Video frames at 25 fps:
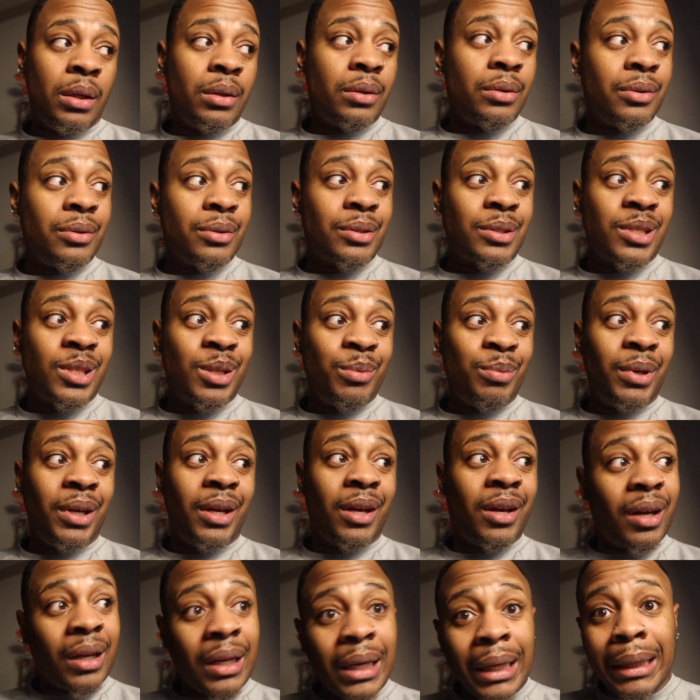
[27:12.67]
You'll see me
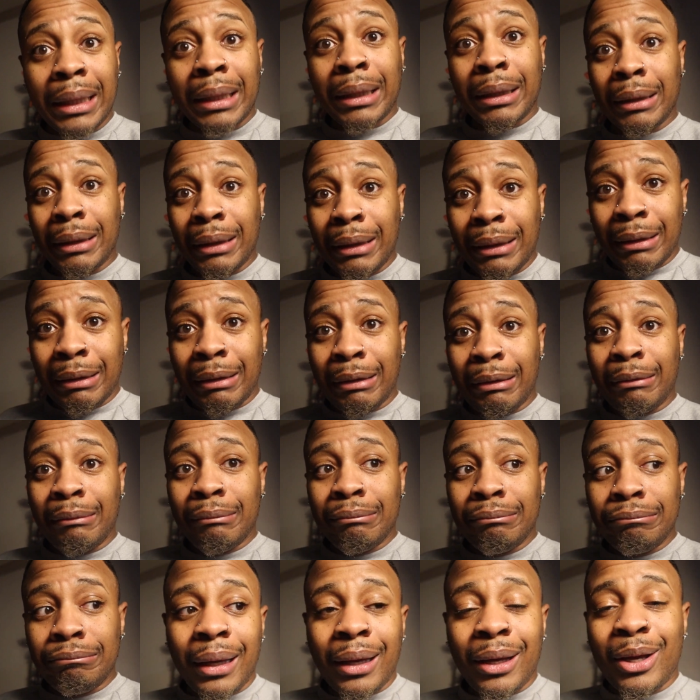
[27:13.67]
cooking and
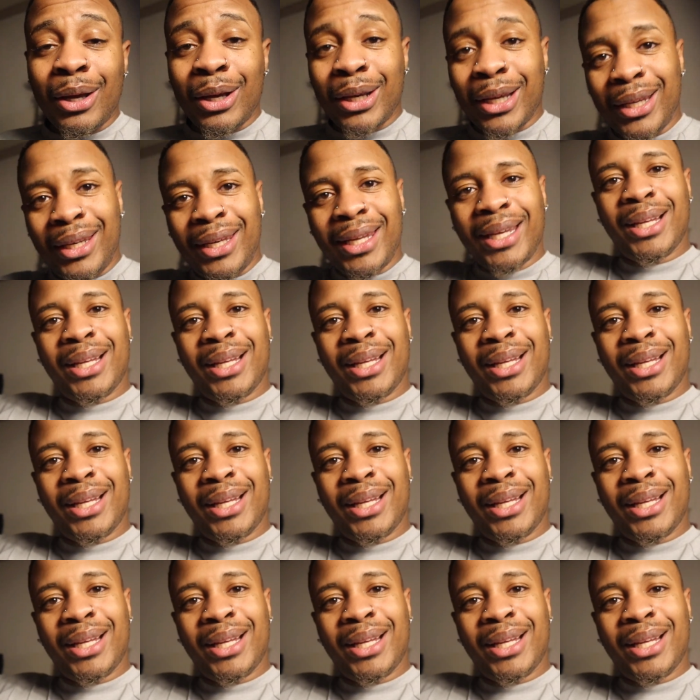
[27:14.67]
cleaning. But